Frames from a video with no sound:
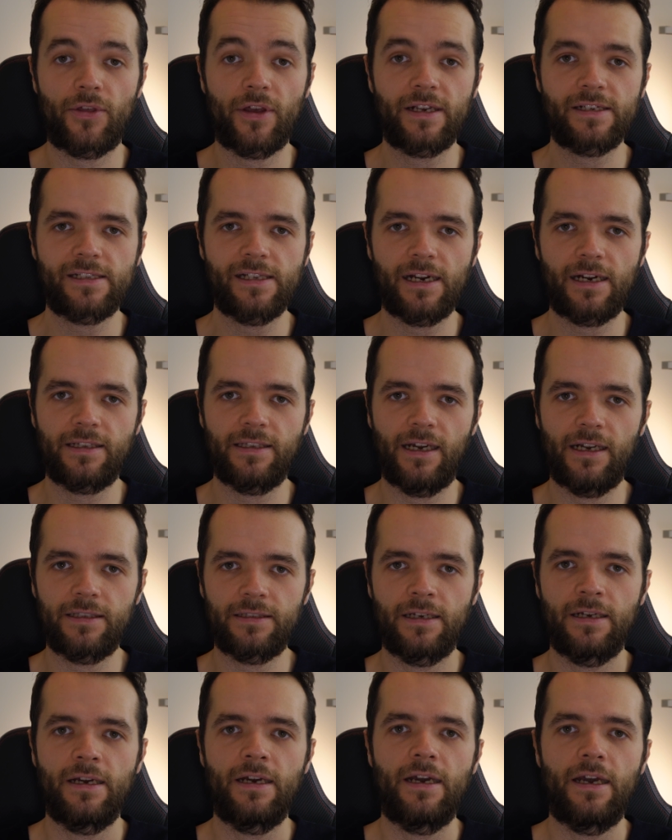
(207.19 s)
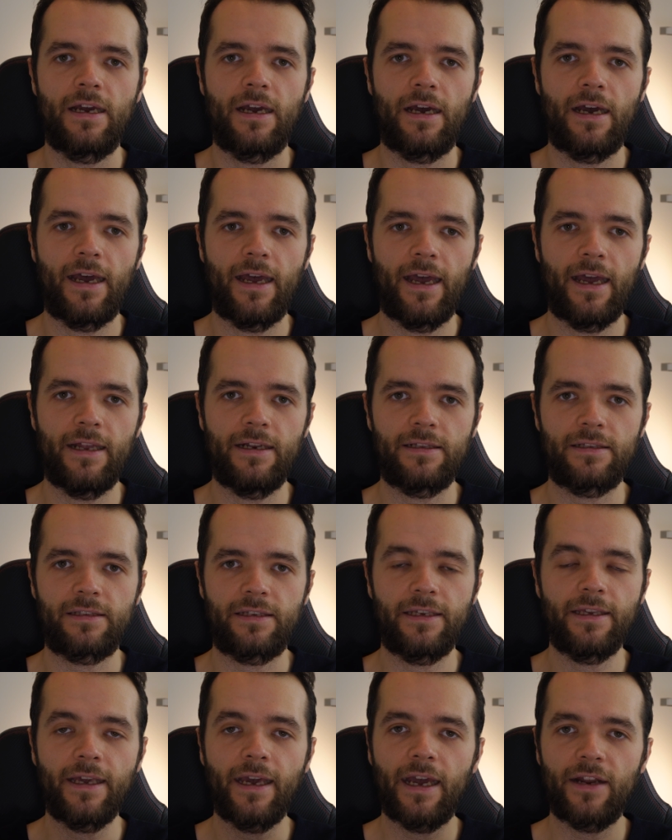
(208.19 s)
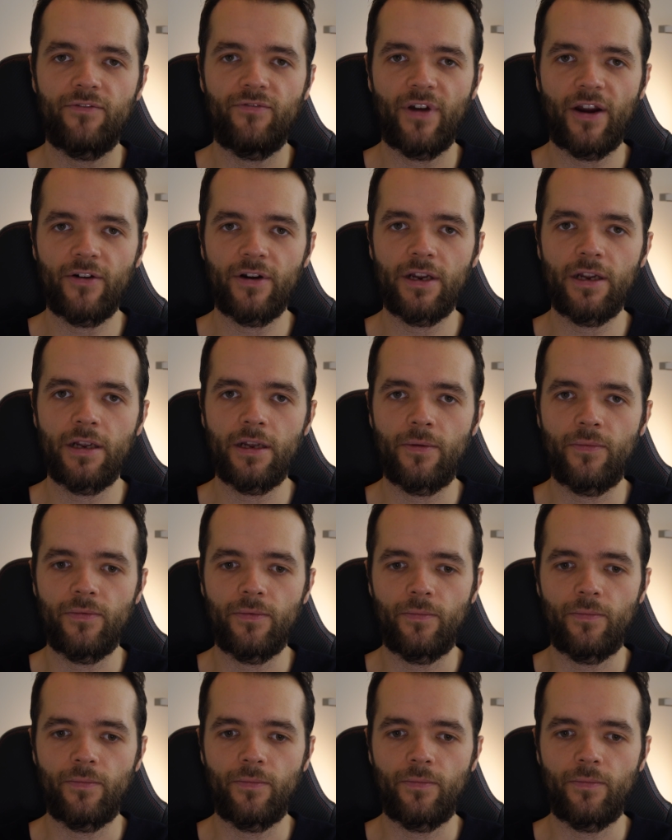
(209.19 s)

things like that, and he had very